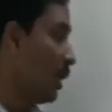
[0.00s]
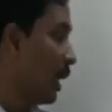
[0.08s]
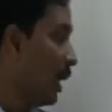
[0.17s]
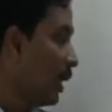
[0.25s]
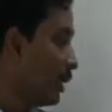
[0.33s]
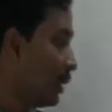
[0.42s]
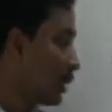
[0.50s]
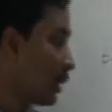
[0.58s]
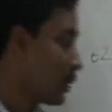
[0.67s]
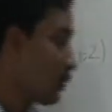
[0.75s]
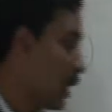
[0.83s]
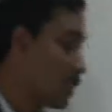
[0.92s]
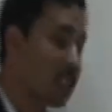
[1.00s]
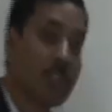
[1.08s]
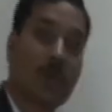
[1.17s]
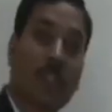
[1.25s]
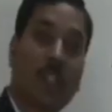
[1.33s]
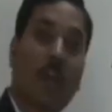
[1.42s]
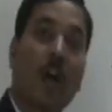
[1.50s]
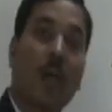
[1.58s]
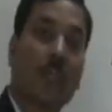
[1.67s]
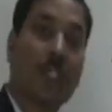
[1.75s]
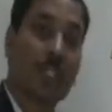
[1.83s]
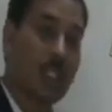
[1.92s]
and it is matches with the
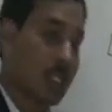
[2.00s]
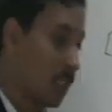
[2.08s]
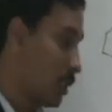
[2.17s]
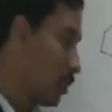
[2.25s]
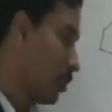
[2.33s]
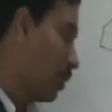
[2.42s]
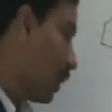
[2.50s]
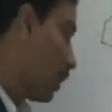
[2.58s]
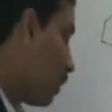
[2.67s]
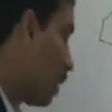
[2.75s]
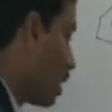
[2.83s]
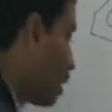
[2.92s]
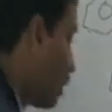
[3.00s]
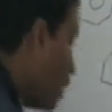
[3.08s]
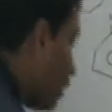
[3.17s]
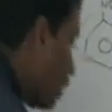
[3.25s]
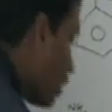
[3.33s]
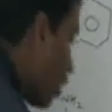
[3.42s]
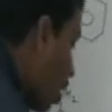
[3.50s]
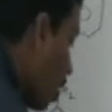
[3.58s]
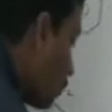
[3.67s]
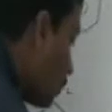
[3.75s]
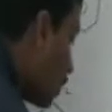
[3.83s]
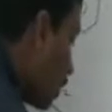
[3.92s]
option C. So again the answer is
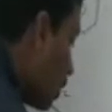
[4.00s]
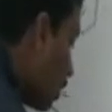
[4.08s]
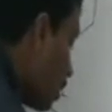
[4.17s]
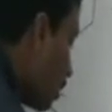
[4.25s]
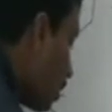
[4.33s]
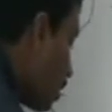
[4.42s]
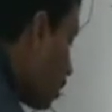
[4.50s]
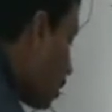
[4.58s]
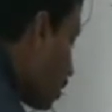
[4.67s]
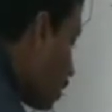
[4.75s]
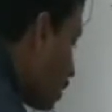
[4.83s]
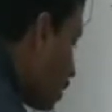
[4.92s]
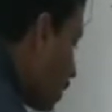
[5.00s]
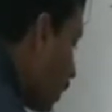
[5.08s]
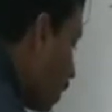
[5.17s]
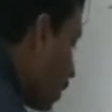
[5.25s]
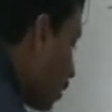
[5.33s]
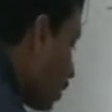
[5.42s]
option C.